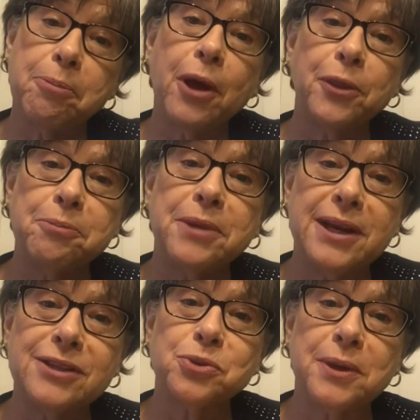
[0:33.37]
all the
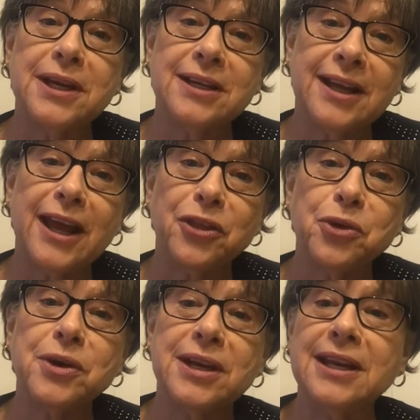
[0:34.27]
minutes reading
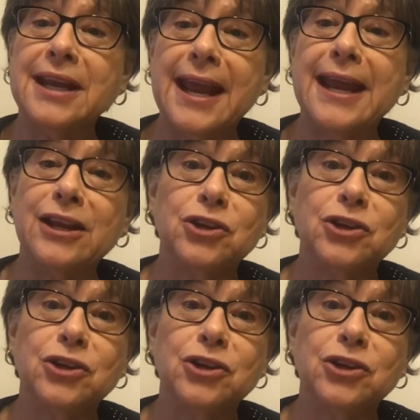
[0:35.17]
together in a day